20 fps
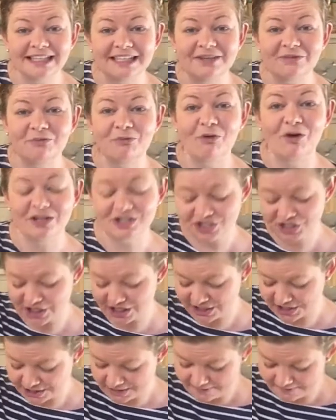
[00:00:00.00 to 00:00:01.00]

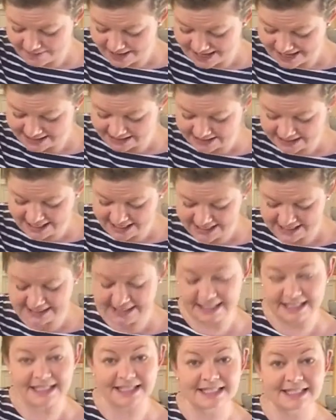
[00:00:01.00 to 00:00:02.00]
wanted to meet
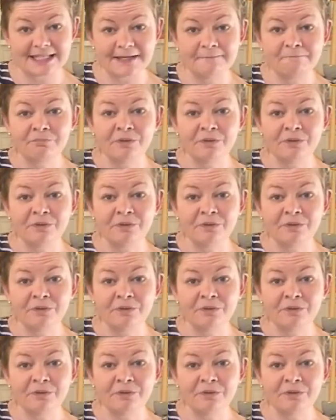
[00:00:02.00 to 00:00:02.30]
Jesus.